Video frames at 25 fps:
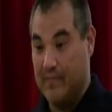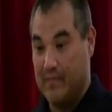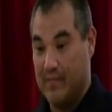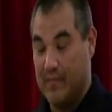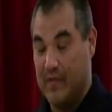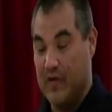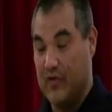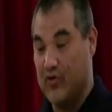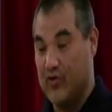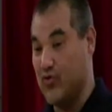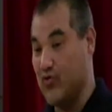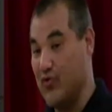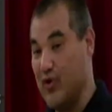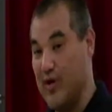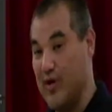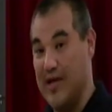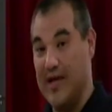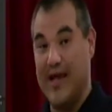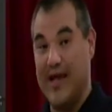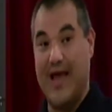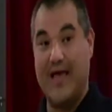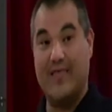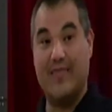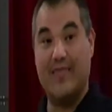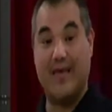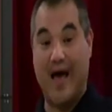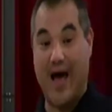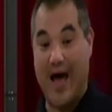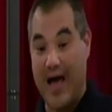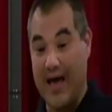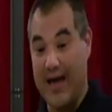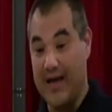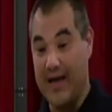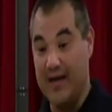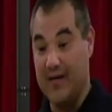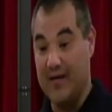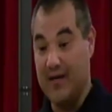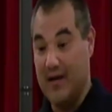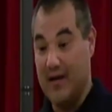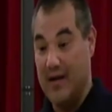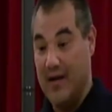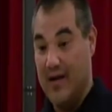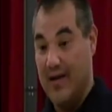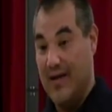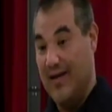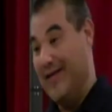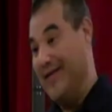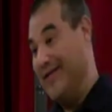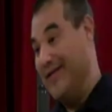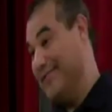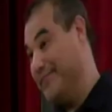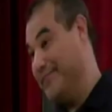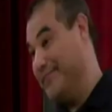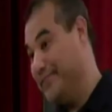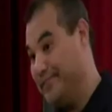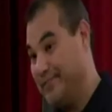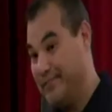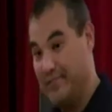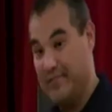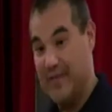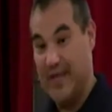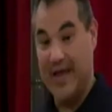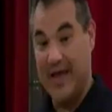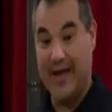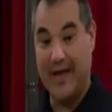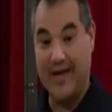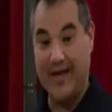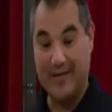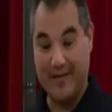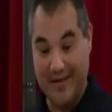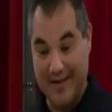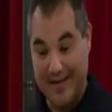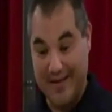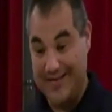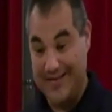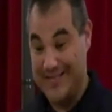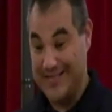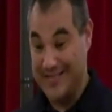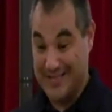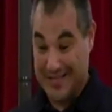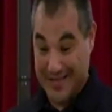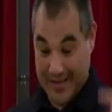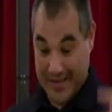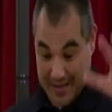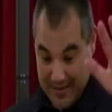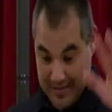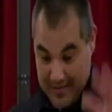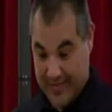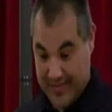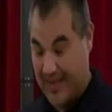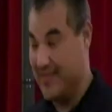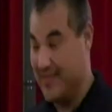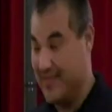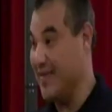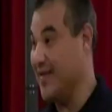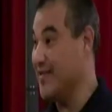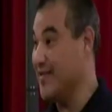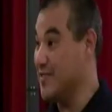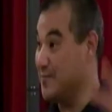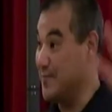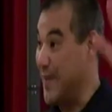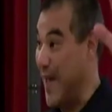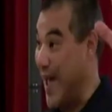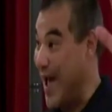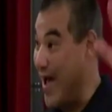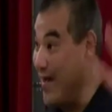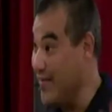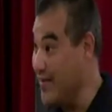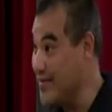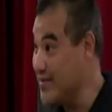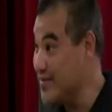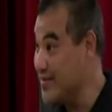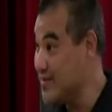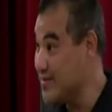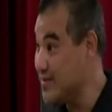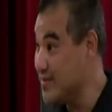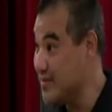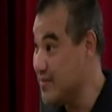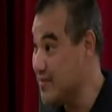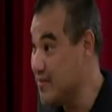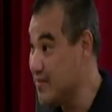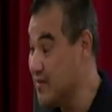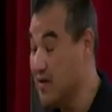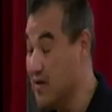the tree at the height that it's that it's balanced,